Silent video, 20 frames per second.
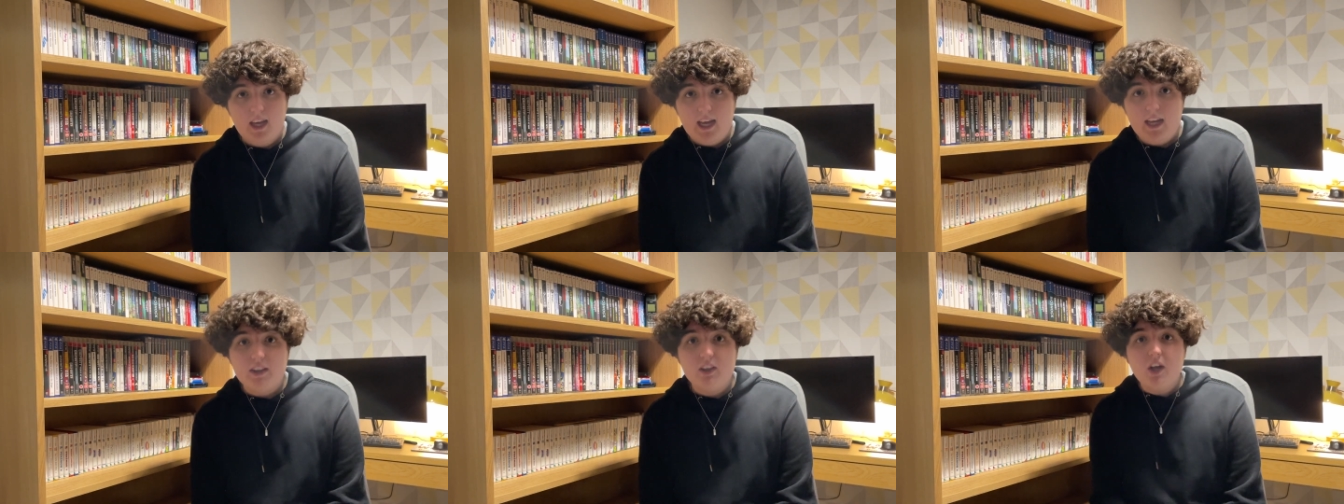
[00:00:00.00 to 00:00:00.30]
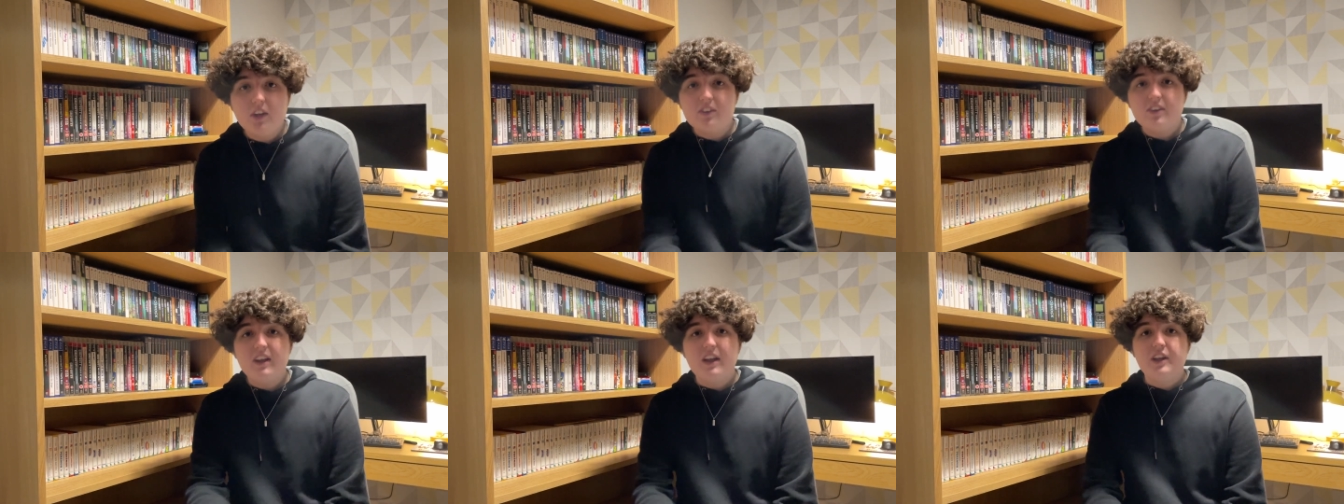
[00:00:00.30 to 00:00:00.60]
In
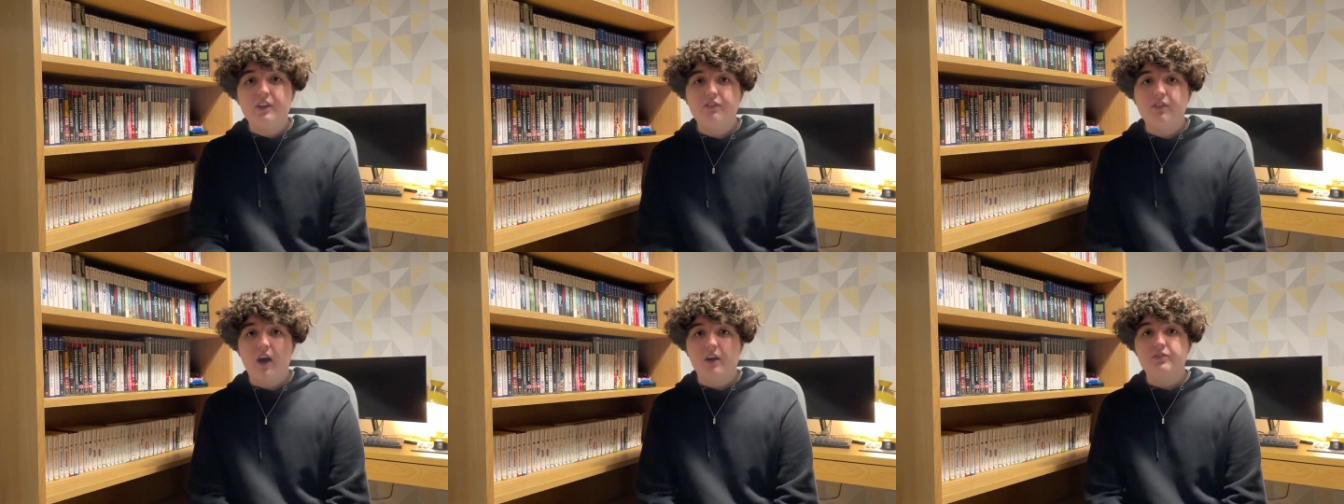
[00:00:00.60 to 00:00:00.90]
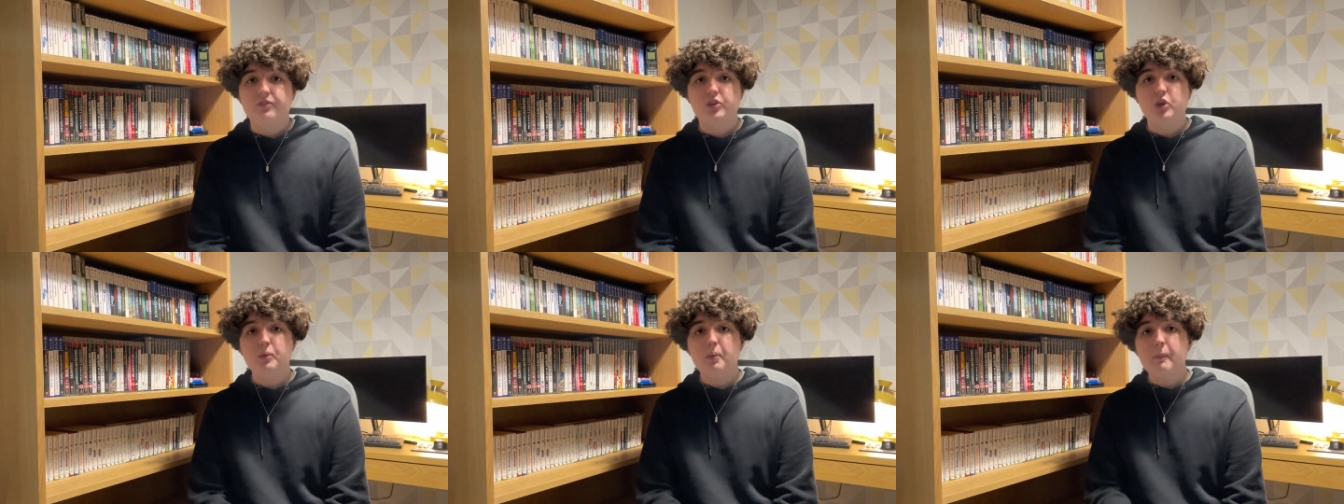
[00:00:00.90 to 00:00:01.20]

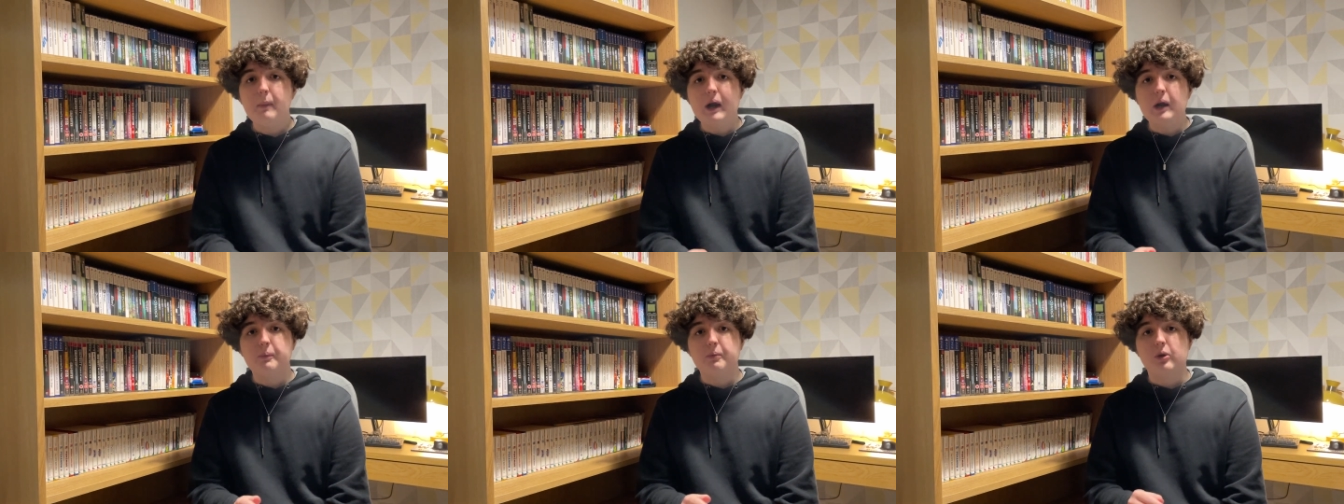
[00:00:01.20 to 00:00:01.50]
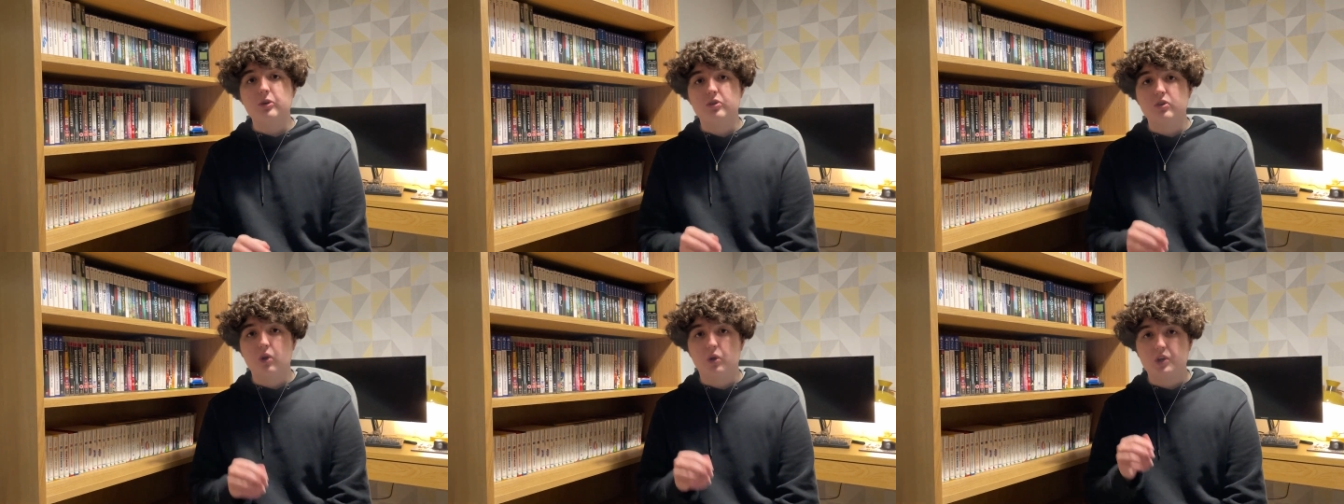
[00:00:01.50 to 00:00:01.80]
1985, Super Mario
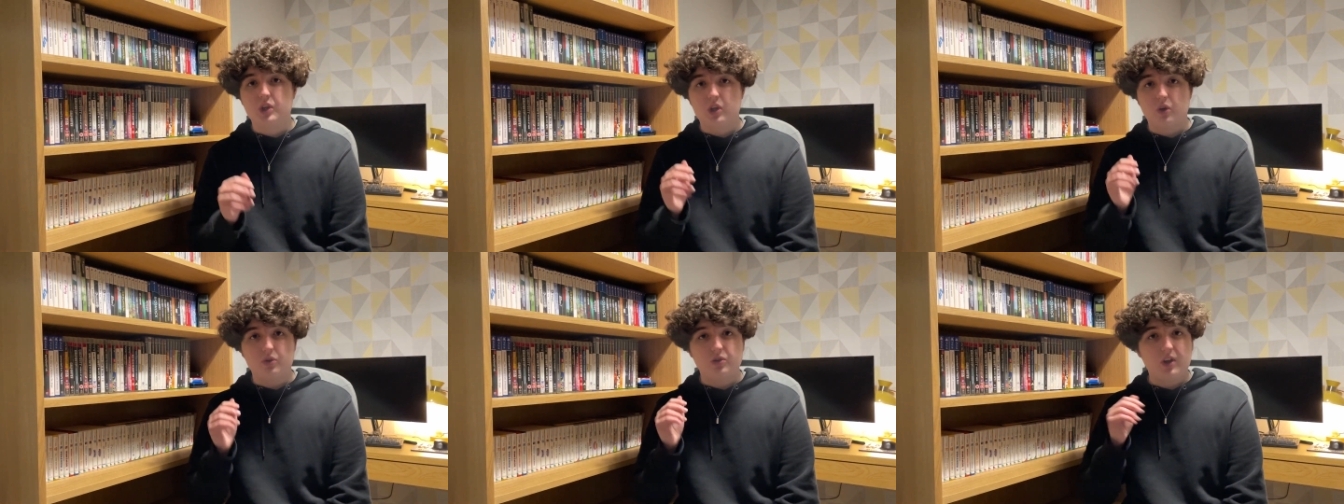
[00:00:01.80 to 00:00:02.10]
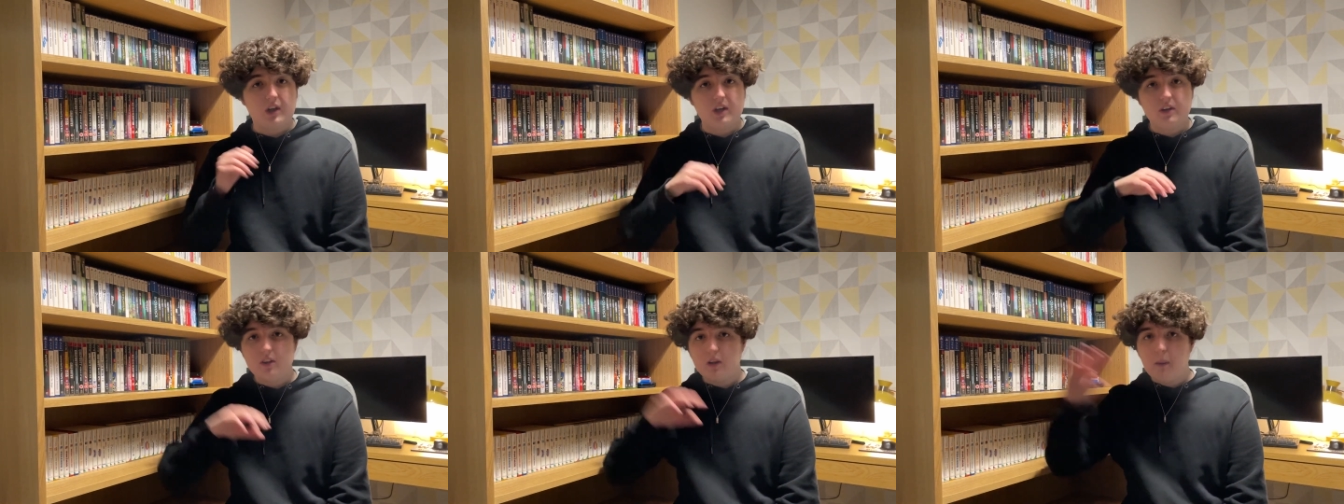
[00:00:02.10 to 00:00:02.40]
Bros. launched
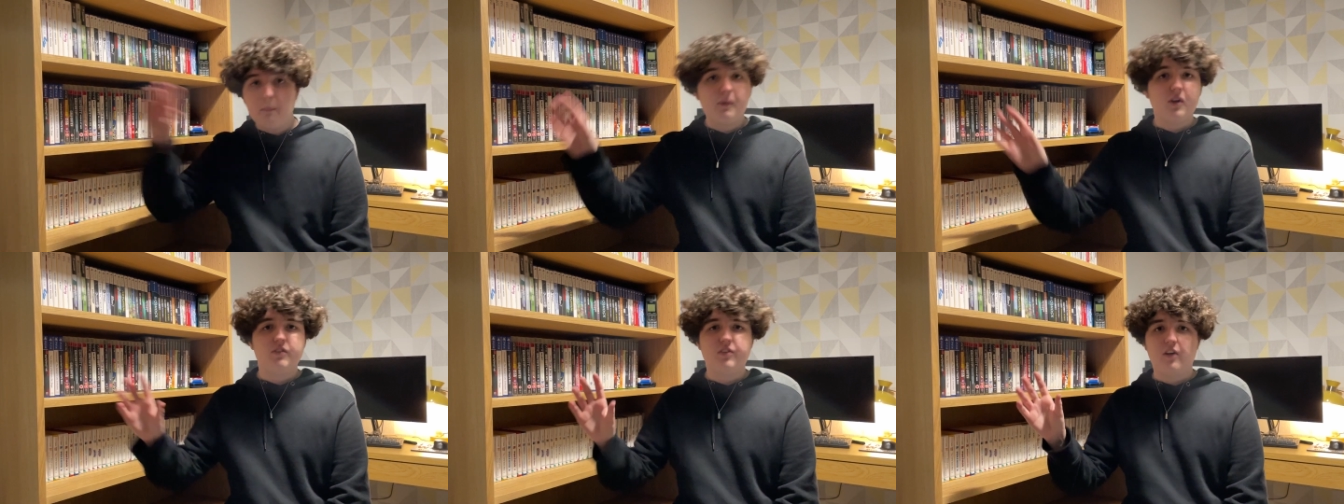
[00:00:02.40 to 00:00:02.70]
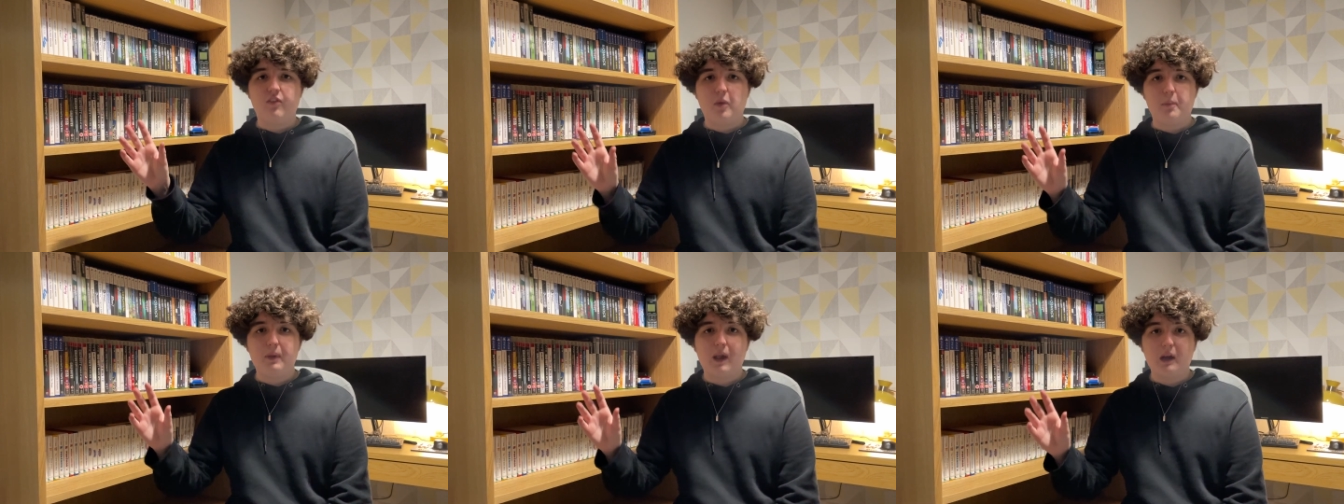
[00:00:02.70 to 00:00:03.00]
alongside a number of
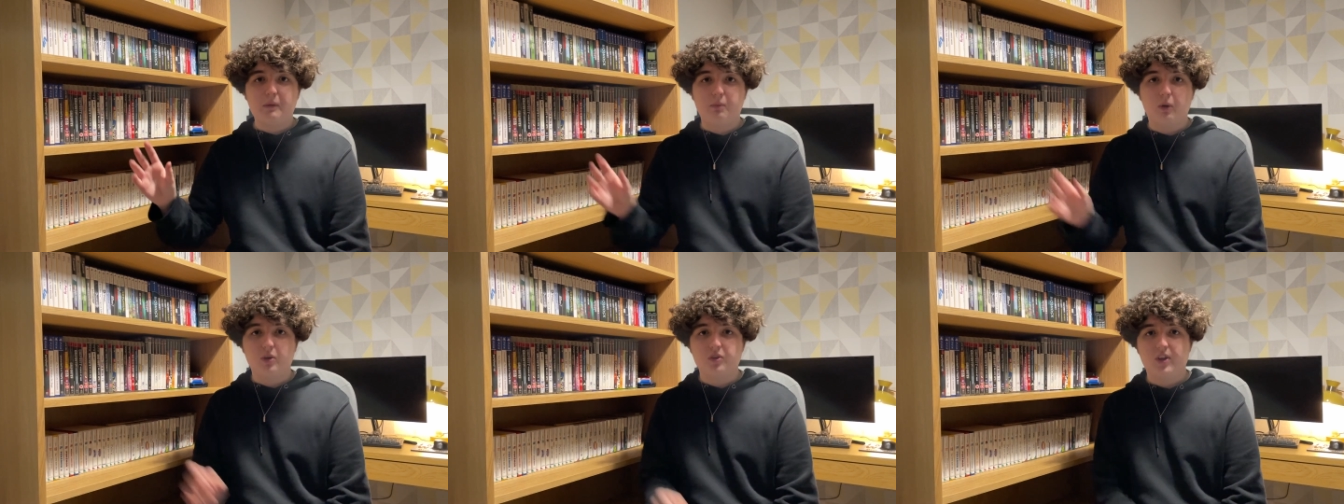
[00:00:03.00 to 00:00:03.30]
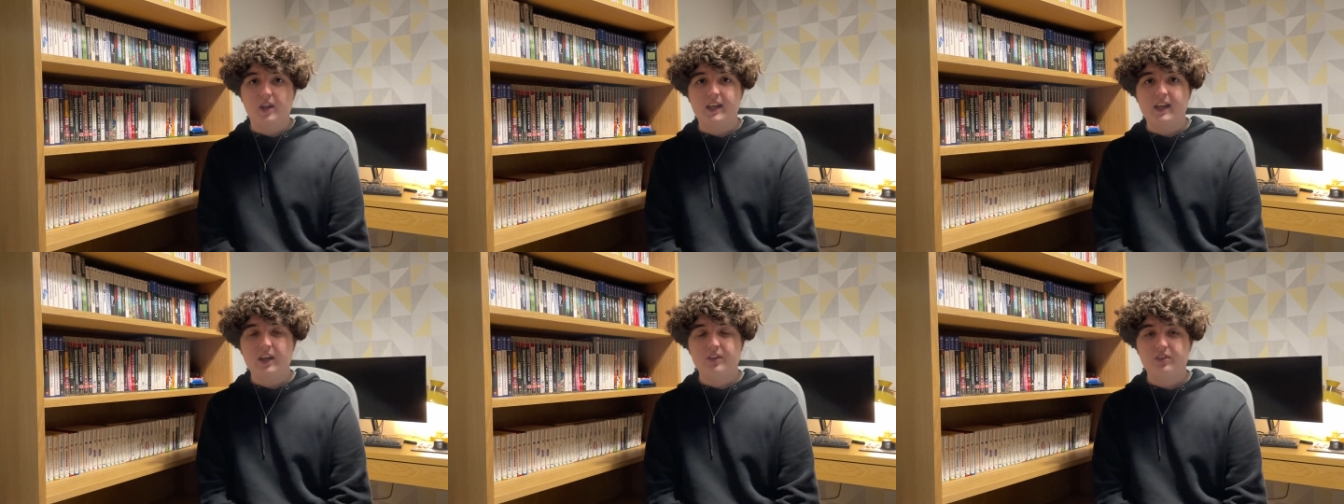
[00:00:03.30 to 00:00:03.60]
other black box
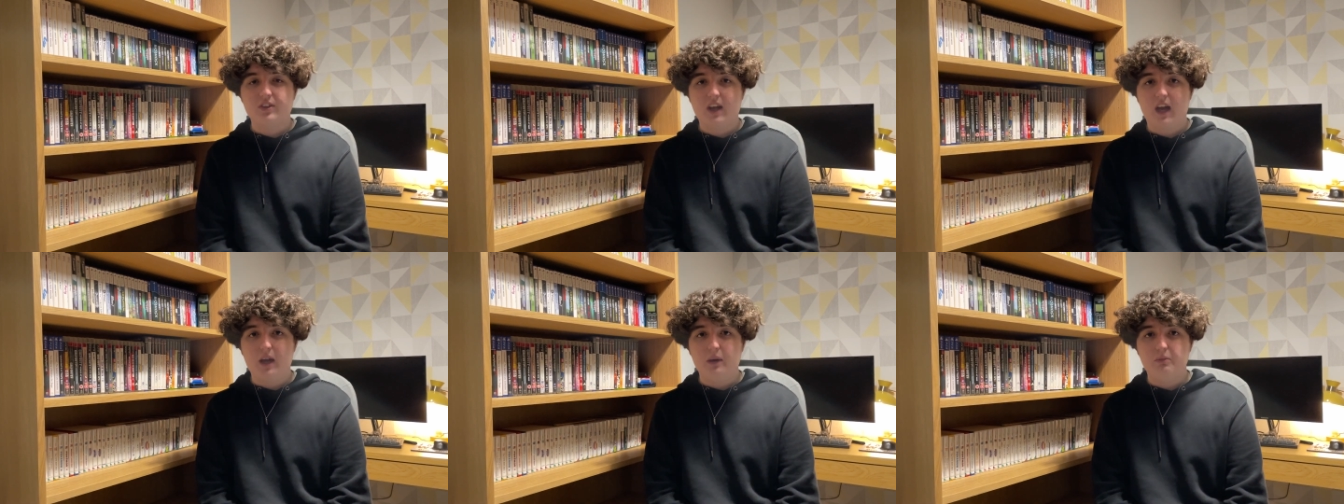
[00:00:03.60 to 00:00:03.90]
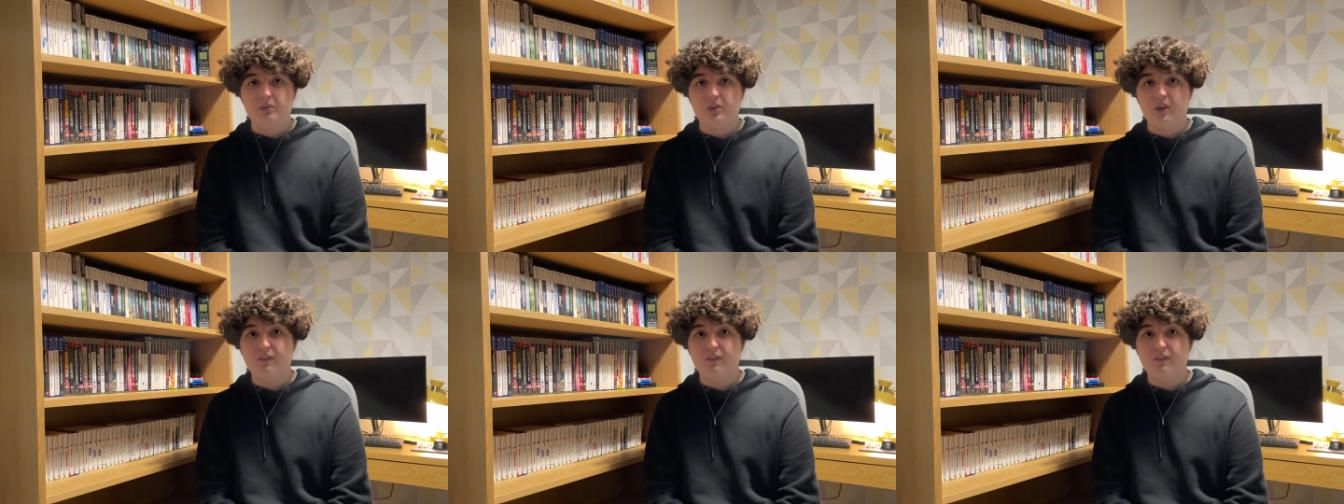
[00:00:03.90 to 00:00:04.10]
NES games,